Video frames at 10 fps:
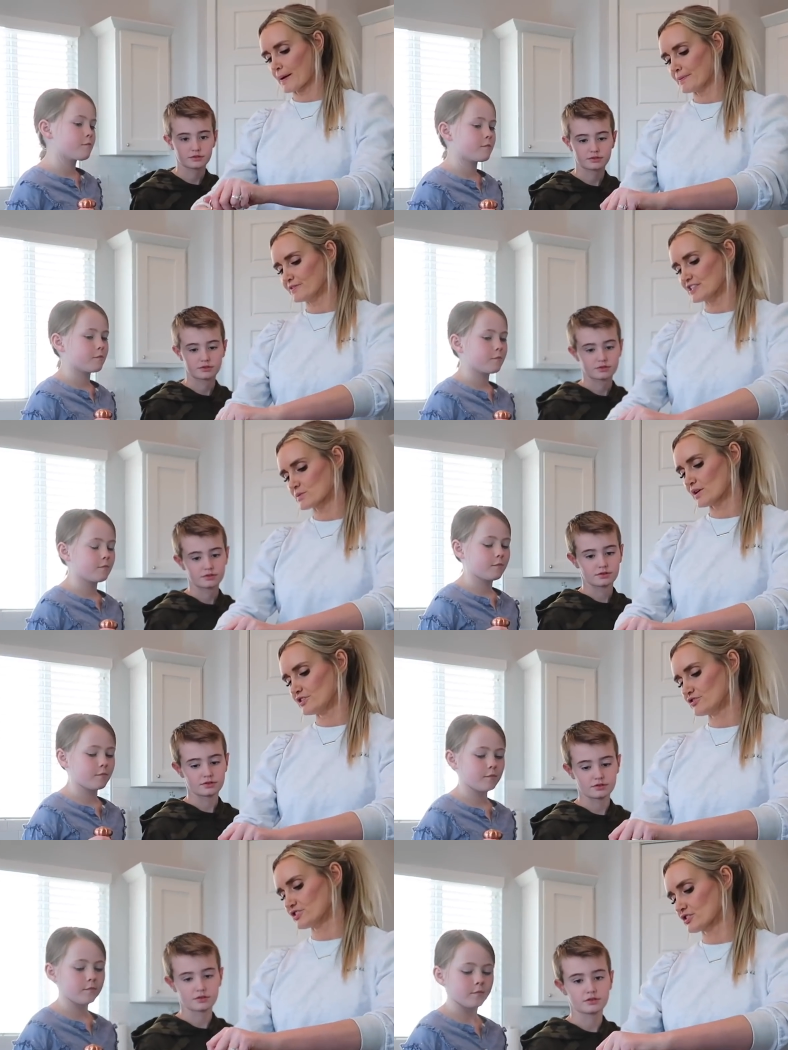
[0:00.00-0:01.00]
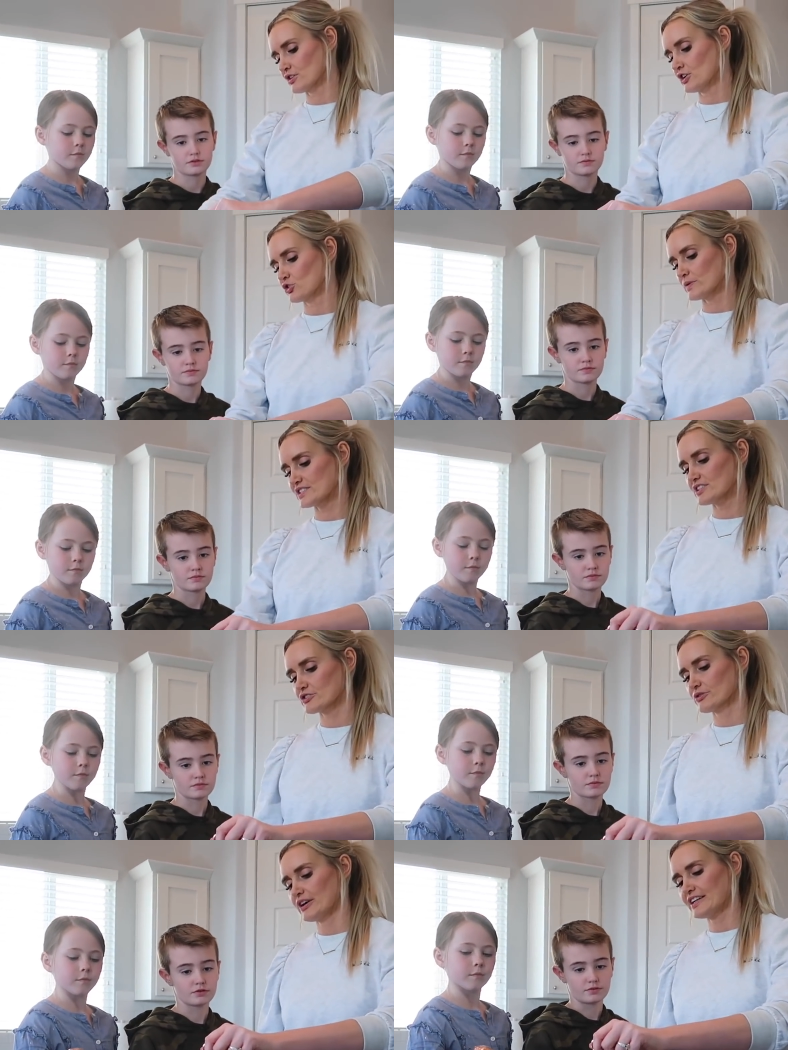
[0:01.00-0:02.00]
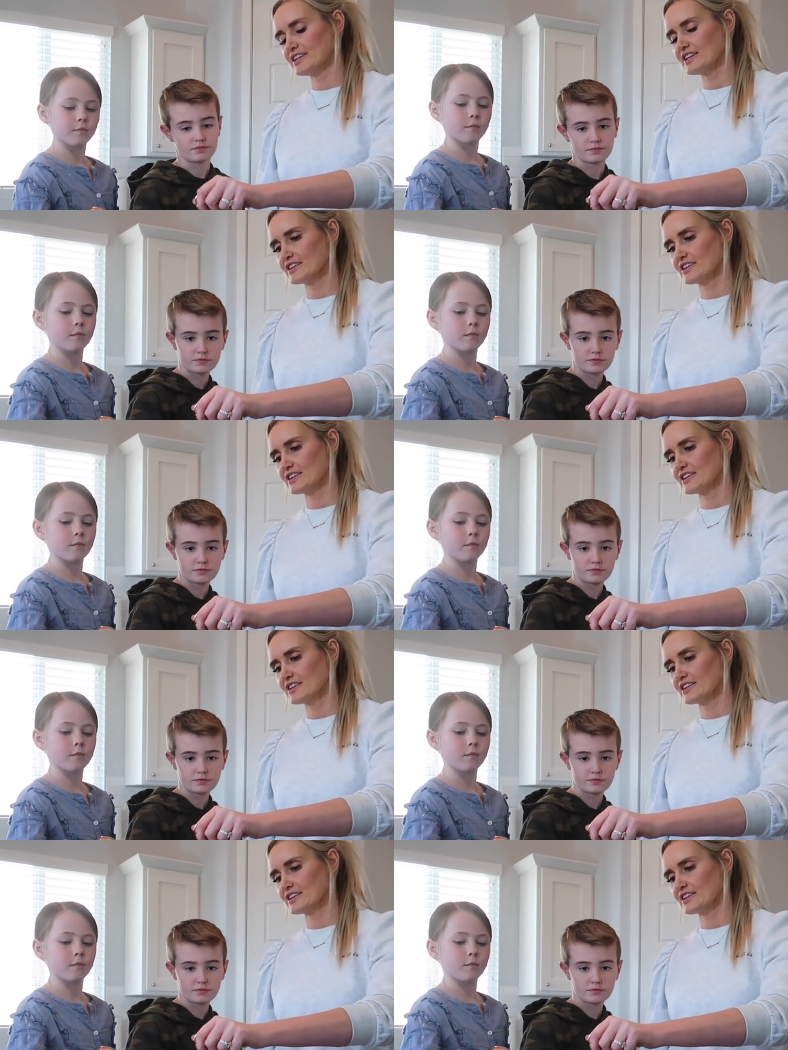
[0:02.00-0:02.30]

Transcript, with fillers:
Speaker 1: pepper. This one, you just twist it to grind it.